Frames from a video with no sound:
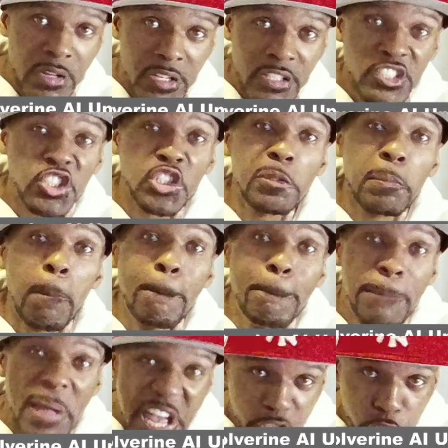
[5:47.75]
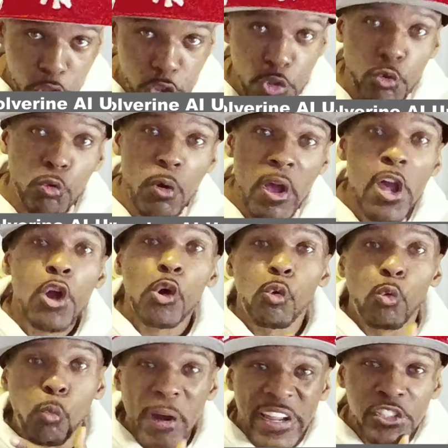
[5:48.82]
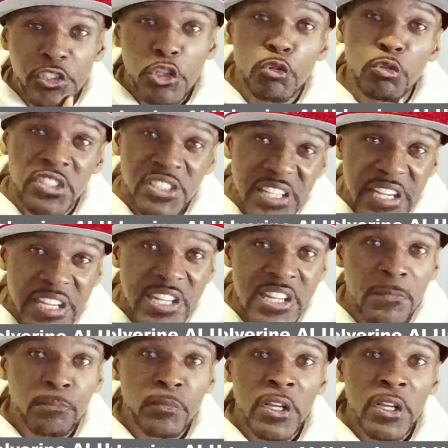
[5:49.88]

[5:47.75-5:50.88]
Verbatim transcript: Special. Wait till you see